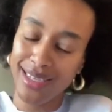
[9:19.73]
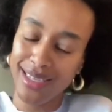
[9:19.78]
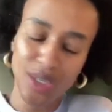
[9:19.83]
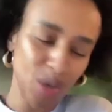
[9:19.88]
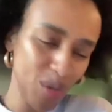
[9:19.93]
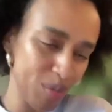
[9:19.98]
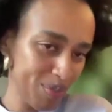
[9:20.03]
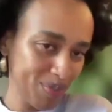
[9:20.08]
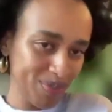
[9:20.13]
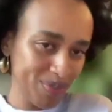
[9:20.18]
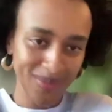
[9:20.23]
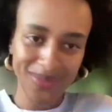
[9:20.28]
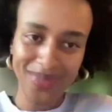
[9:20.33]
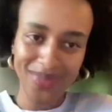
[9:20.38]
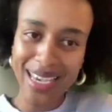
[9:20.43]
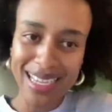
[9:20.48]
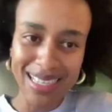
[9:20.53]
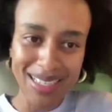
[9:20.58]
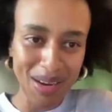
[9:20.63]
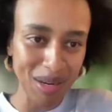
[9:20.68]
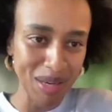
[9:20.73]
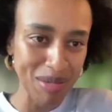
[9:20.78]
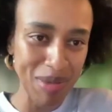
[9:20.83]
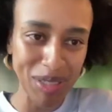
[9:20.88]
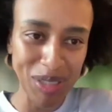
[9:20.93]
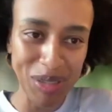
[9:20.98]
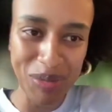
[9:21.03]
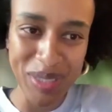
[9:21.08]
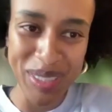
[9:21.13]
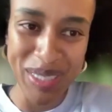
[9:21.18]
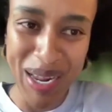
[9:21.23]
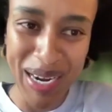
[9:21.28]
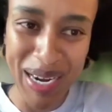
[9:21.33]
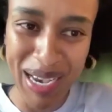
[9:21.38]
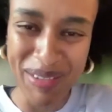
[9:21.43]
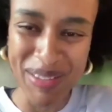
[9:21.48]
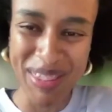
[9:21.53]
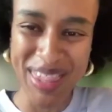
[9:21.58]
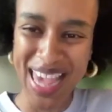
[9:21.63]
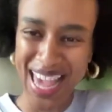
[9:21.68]
Like your documentary was not
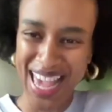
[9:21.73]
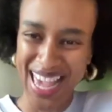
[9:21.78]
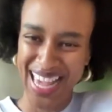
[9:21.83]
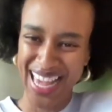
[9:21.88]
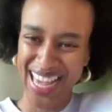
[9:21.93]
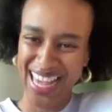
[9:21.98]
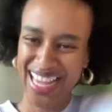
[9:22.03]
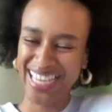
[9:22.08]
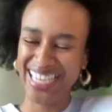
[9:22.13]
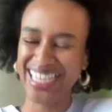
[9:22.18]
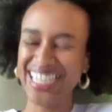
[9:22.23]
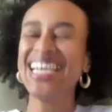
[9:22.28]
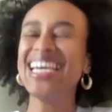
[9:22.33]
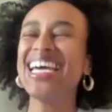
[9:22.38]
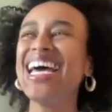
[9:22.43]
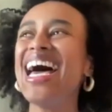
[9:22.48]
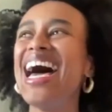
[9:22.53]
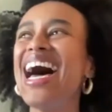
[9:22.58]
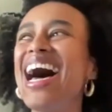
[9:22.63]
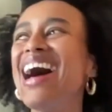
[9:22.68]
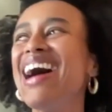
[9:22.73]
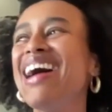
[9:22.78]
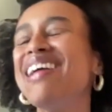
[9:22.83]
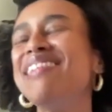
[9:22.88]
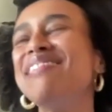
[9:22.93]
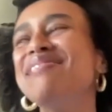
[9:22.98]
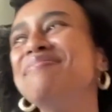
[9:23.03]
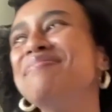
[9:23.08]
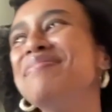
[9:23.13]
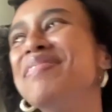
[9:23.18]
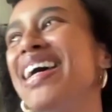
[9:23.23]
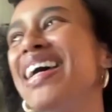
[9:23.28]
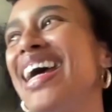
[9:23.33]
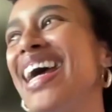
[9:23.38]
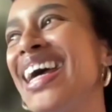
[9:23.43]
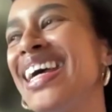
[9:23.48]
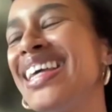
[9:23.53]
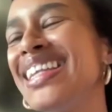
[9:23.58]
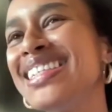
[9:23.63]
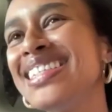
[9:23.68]
out then.
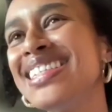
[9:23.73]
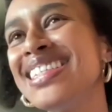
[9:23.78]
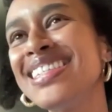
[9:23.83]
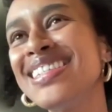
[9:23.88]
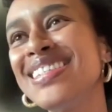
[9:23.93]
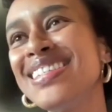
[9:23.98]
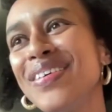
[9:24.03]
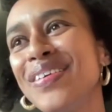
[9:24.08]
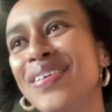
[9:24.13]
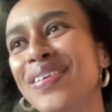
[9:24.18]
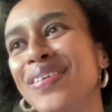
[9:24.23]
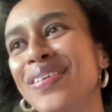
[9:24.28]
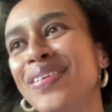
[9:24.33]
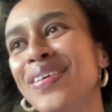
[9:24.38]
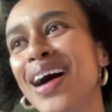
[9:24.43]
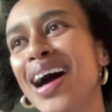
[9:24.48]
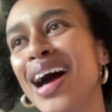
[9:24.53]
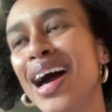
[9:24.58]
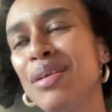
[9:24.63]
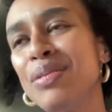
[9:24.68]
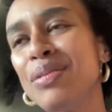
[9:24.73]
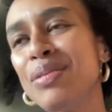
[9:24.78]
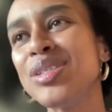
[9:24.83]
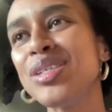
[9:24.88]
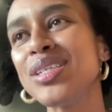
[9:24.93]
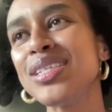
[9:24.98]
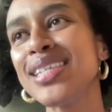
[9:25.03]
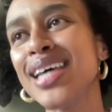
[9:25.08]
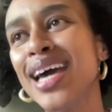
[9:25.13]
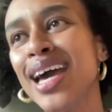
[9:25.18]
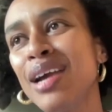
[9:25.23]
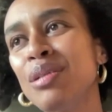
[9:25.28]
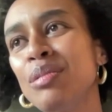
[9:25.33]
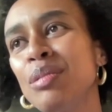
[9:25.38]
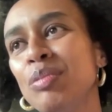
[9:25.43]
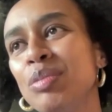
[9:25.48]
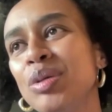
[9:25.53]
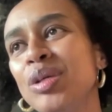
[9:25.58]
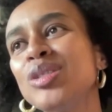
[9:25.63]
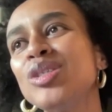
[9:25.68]
And so I
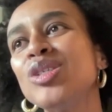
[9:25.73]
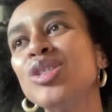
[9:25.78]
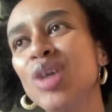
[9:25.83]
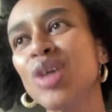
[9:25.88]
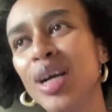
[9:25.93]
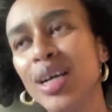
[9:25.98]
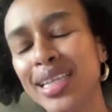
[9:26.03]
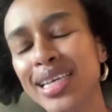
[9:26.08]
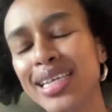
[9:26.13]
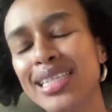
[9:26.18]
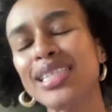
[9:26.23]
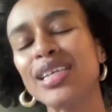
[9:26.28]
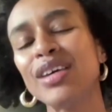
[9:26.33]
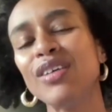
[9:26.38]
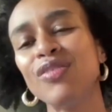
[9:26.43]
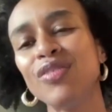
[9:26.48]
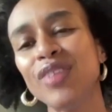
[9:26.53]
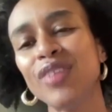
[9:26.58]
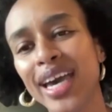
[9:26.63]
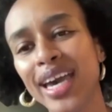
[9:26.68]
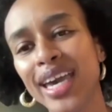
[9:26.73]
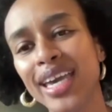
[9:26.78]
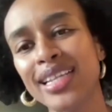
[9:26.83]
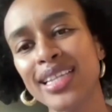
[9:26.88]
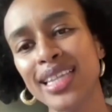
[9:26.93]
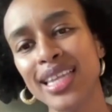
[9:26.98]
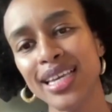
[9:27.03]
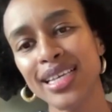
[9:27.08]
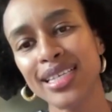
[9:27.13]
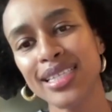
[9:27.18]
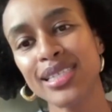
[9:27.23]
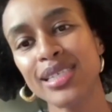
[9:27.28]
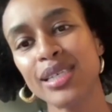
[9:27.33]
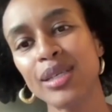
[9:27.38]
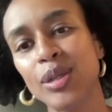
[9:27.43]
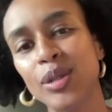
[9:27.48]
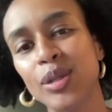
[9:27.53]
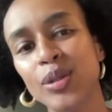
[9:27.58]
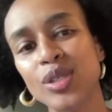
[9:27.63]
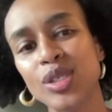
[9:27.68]
remember struggling to find things
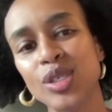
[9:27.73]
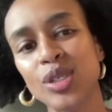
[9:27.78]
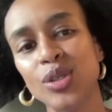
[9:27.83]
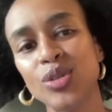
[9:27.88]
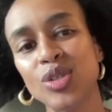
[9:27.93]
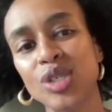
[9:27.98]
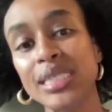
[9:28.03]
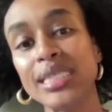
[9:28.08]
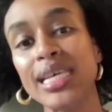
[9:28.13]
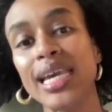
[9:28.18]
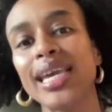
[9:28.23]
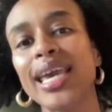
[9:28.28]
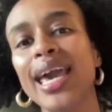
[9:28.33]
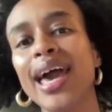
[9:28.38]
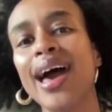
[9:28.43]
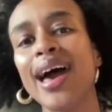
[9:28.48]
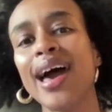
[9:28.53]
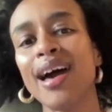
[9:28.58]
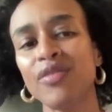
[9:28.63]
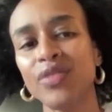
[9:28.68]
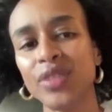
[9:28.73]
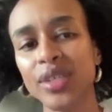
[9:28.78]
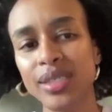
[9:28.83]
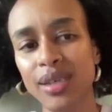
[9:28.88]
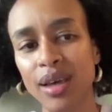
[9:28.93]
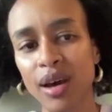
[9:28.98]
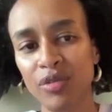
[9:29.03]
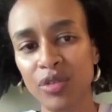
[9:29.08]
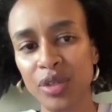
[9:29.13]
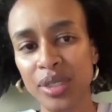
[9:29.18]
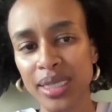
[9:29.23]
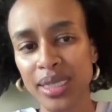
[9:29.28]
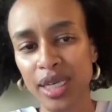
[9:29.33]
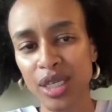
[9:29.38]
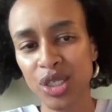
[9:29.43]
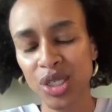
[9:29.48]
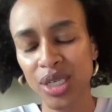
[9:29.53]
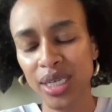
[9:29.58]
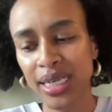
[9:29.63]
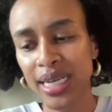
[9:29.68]
to just like have this
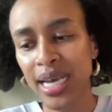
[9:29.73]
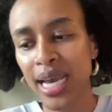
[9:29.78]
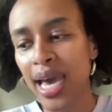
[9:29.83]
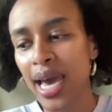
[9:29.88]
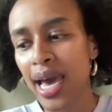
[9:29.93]
conversation.